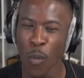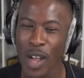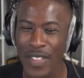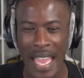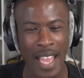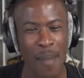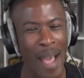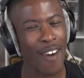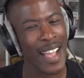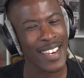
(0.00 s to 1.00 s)
Will they come
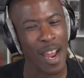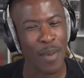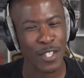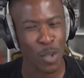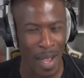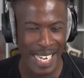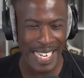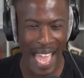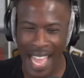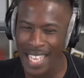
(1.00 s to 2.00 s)
out at number
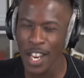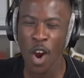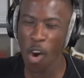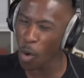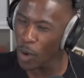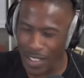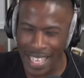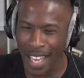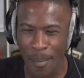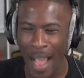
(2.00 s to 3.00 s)
29 or will they
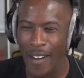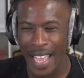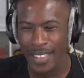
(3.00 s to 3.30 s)
come out at